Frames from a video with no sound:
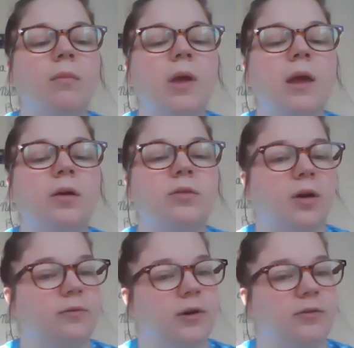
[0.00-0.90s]
goes
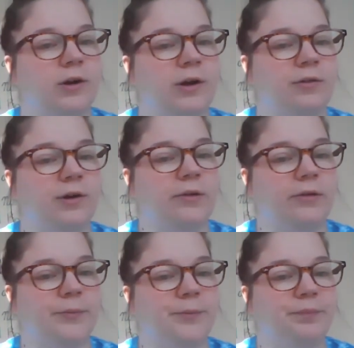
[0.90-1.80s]
on forever and ever and ever.
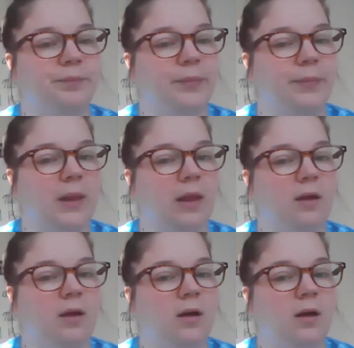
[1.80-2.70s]

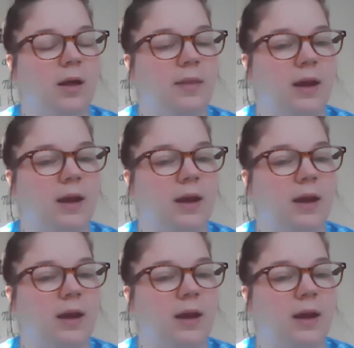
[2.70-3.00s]
And the